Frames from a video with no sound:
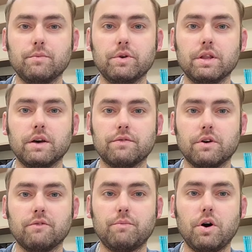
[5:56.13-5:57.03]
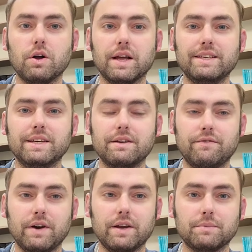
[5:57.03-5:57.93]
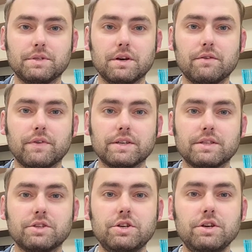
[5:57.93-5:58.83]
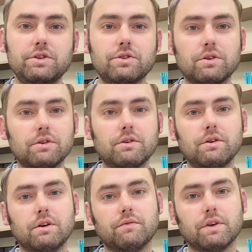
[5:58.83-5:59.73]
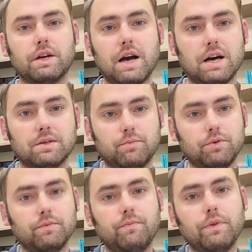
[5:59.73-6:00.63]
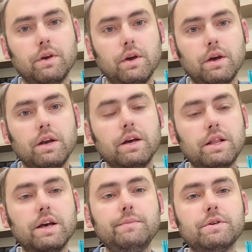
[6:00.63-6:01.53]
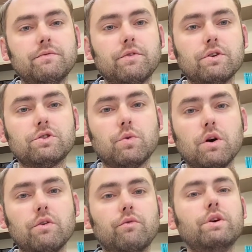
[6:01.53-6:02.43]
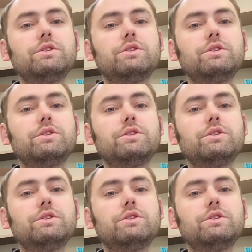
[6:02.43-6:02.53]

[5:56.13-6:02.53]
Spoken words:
time we left off, Paul identified himself as the teacher of the gospel. And he claims in verse 12,